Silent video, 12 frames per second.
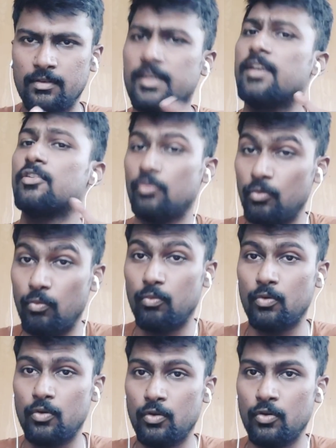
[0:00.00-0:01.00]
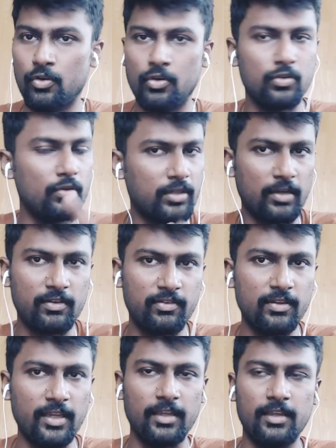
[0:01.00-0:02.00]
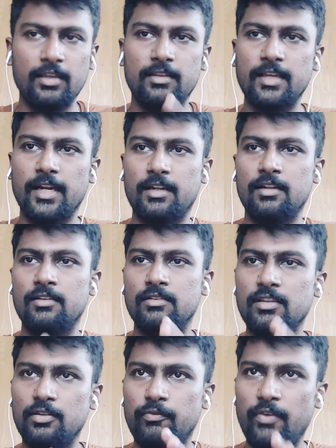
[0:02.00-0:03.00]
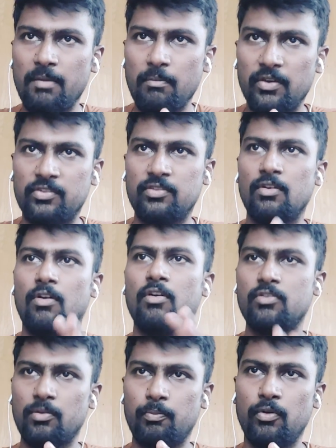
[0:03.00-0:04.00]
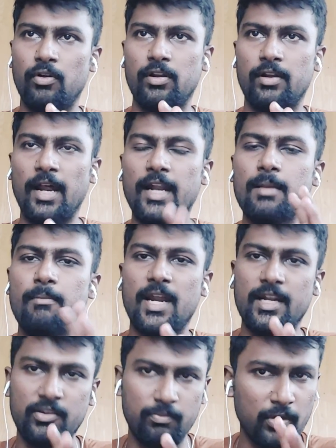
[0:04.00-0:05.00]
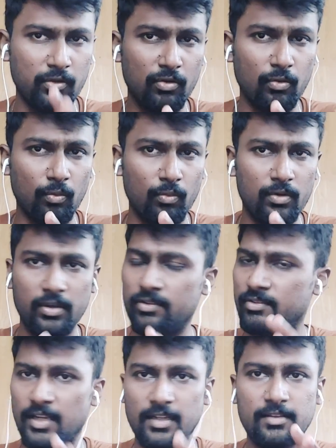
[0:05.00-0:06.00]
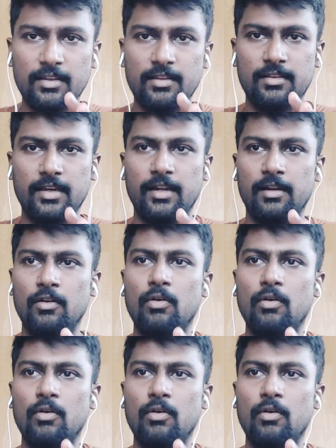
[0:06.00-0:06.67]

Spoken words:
Guess who? You can see that this famous entrepreneur and a management guru is none other than